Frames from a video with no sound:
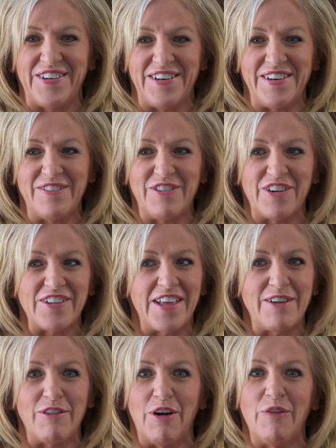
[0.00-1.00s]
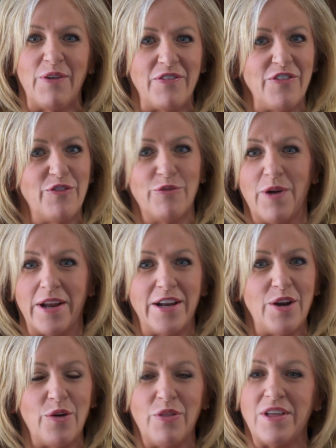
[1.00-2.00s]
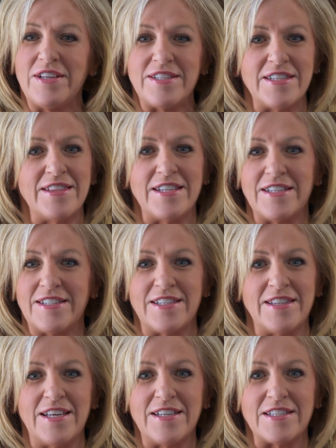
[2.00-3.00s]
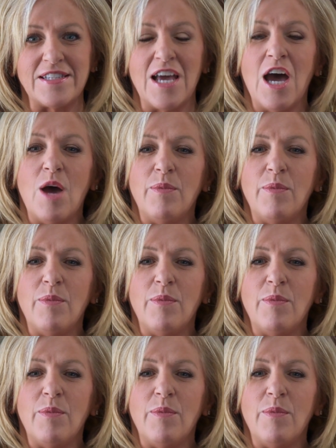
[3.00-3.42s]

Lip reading: And we were like, well, we want to know this and this and this,